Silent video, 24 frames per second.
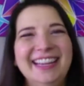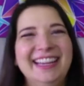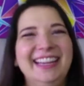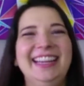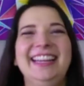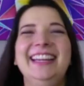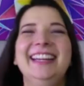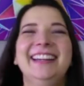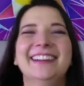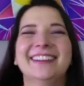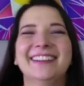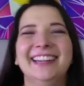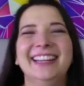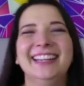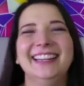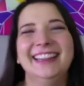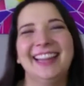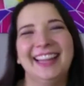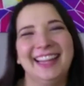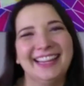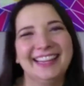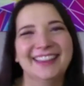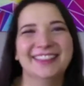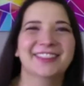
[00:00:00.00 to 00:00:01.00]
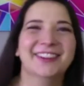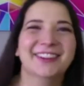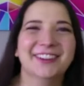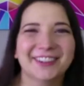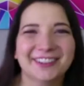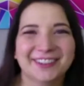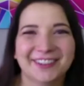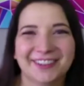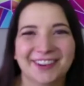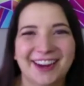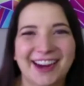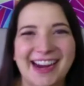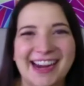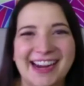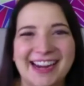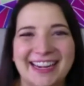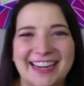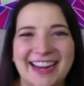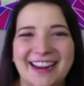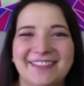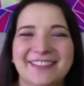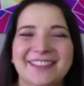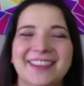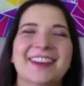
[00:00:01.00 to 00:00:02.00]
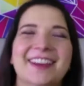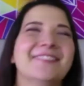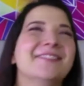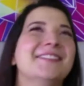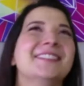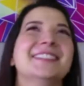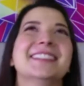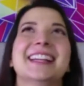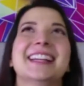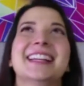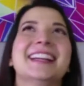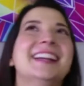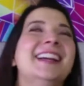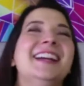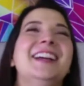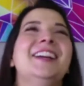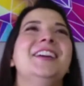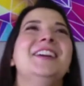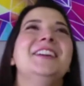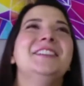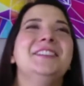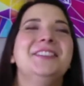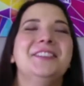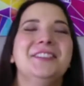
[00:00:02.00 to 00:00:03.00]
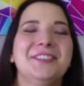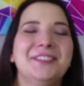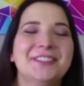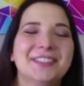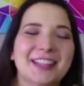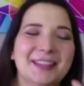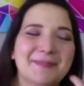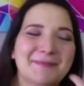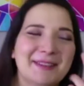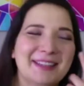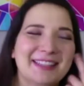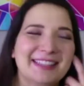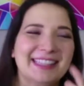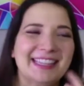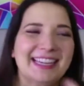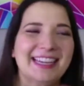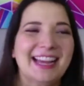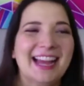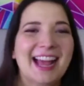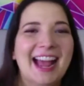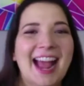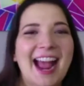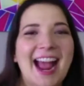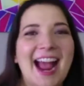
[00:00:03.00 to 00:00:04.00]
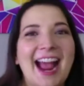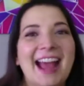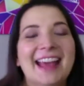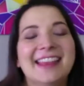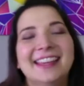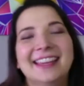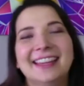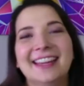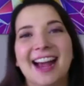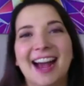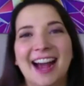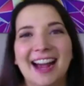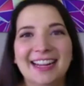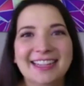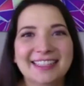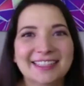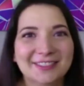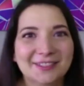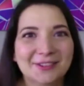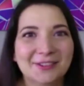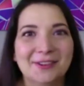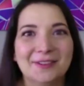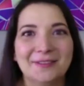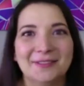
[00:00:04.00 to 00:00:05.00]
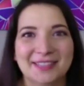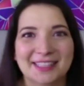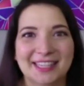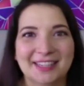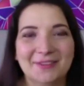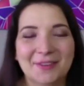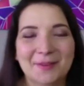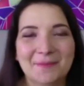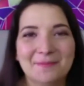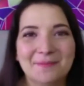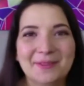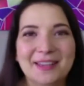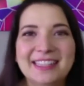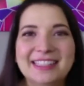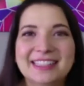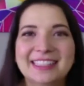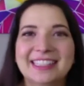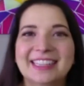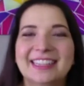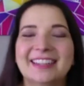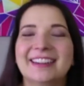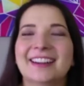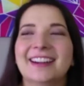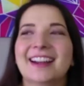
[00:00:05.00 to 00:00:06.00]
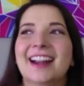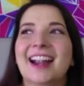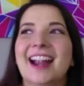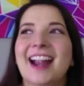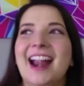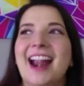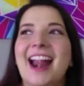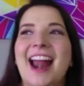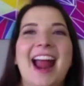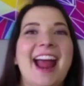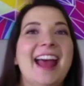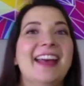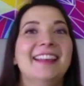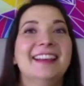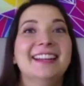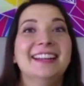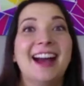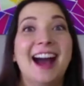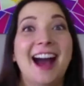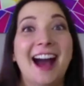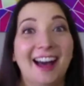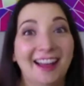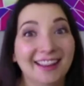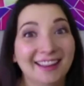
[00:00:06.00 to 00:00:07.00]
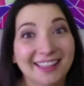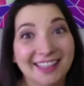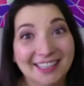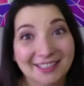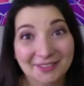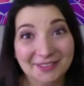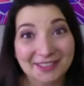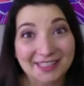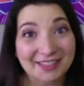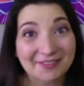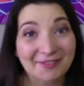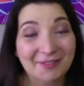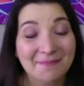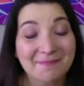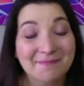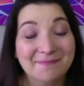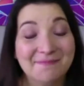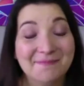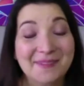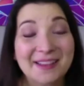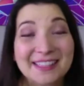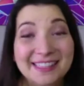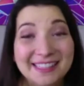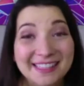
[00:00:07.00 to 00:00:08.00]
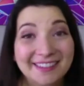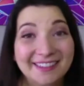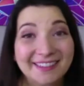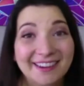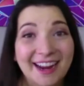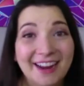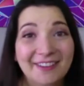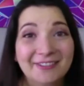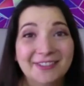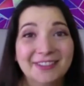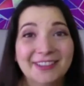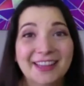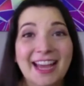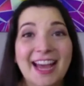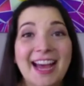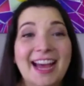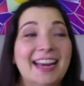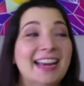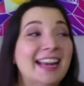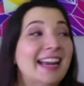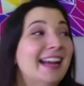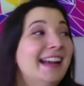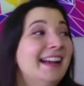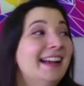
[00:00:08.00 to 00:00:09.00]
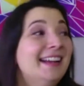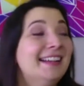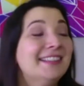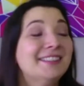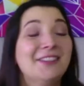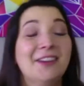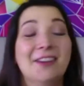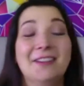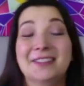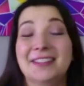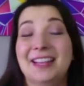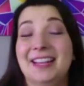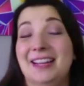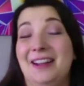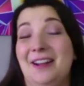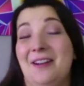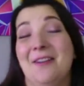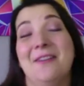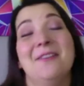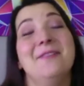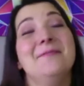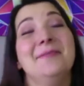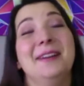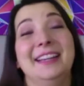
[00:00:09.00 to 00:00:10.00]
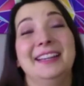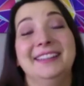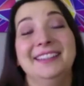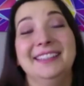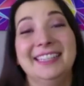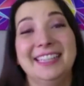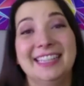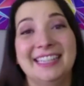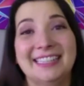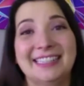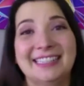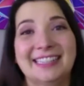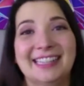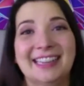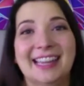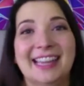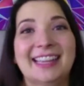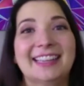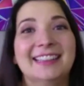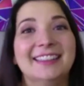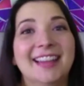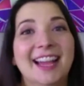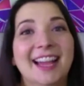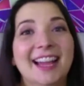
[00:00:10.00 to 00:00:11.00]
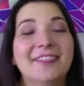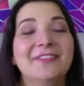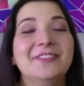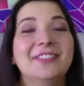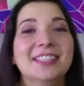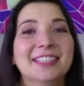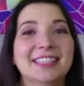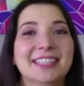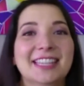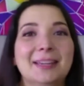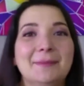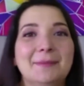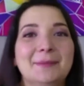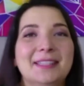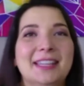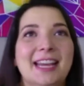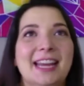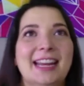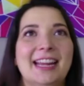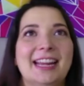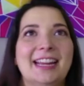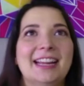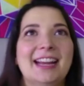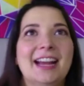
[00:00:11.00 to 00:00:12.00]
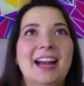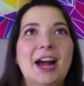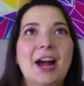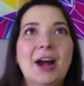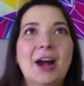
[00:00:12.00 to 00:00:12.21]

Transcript: here in like third grade. I thought it was like hugely busy. And then high school was even busier. And then college was even busier after that. So I was like, oh my goodness, like life just keeps getting